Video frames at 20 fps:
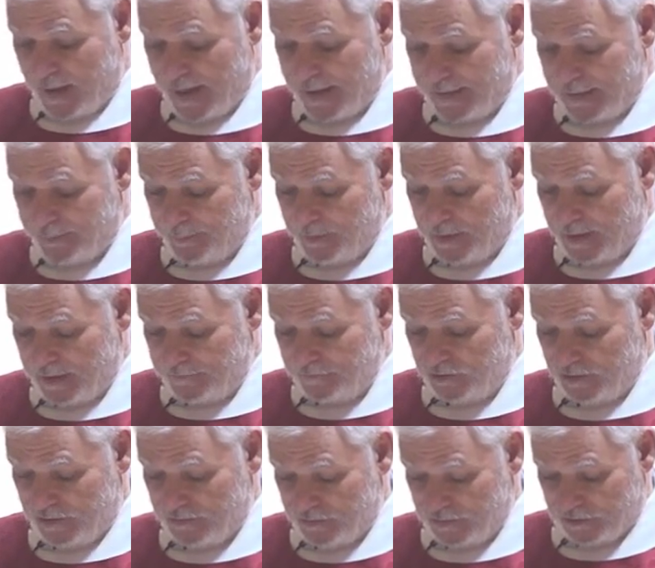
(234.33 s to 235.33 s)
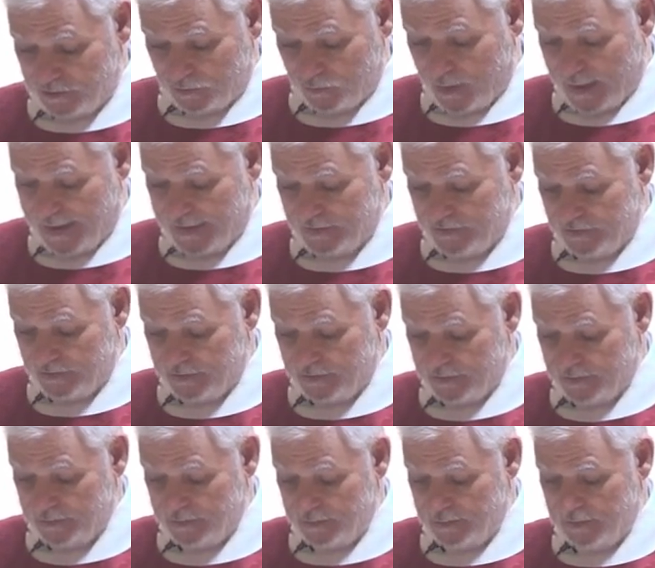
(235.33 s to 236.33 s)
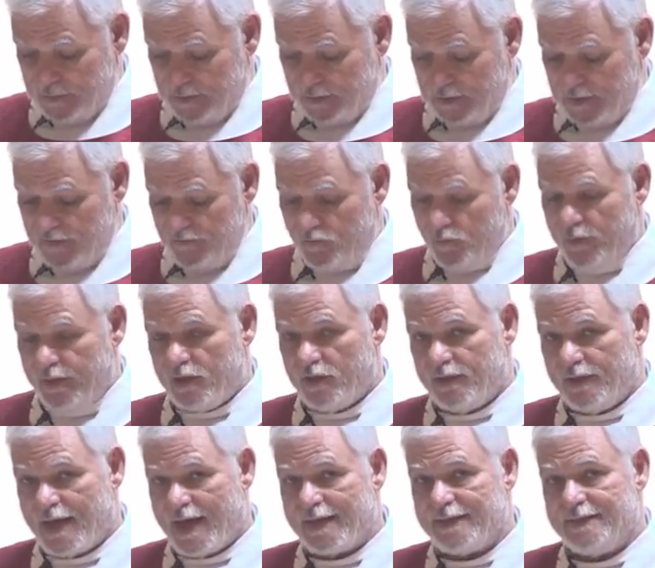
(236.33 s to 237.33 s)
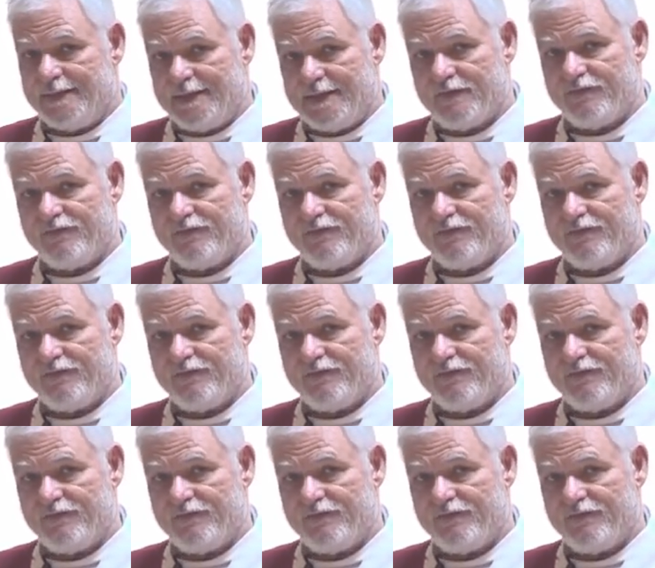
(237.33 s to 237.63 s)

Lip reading: the body and blood of Jesus Christ, if we are not